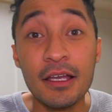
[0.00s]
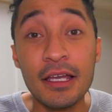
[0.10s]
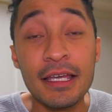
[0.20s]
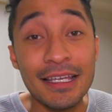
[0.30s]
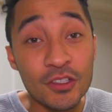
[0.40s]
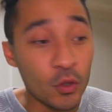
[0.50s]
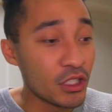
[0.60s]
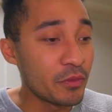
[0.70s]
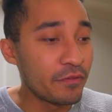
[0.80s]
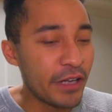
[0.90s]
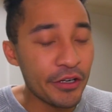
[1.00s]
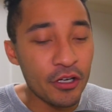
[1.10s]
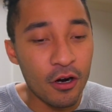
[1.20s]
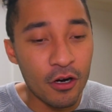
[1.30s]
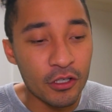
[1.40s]
It's going to be very
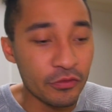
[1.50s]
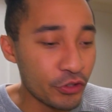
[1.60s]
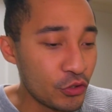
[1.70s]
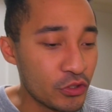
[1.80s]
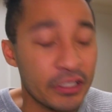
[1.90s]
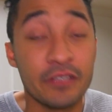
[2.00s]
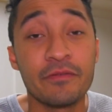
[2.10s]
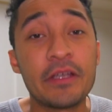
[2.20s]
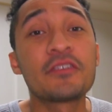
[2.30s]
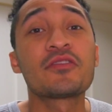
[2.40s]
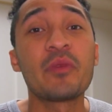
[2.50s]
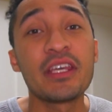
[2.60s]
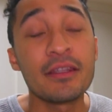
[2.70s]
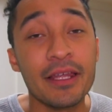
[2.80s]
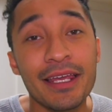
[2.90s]
hard for you to convince me
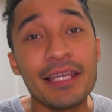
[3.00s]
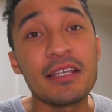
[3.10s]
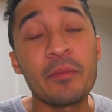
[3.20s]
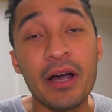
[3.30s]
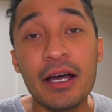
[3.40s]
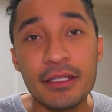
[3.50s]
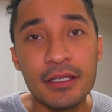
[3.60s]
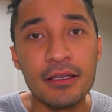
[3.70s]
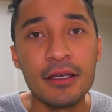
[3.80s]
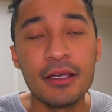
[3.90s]
that anybody